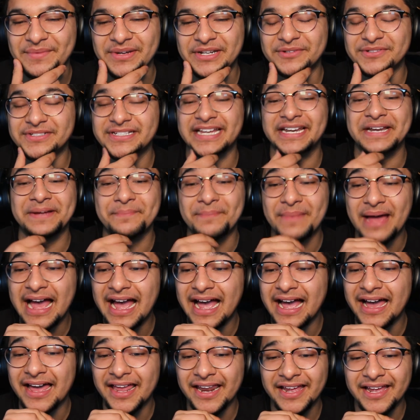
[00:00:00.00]
and he was getting
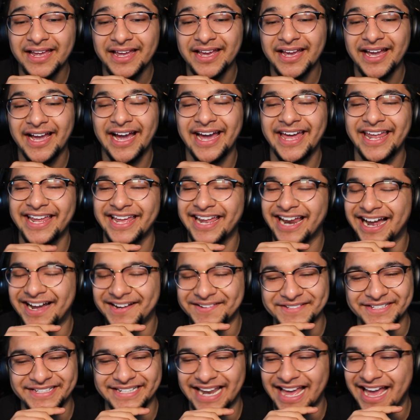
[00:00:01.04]
mad. And
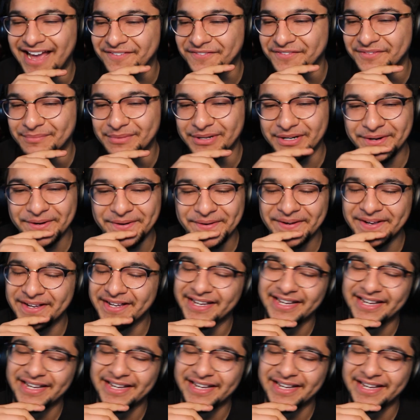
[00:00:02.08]
I was laughing, bro.